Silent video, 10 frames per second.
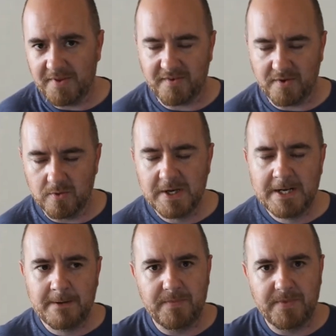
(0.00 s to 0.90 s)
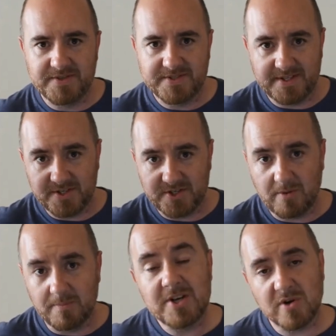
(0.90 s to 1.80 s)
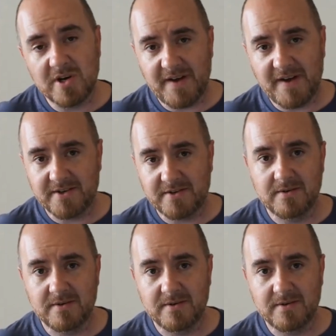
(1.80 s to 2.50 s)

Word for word: So there's the discriminatory factor.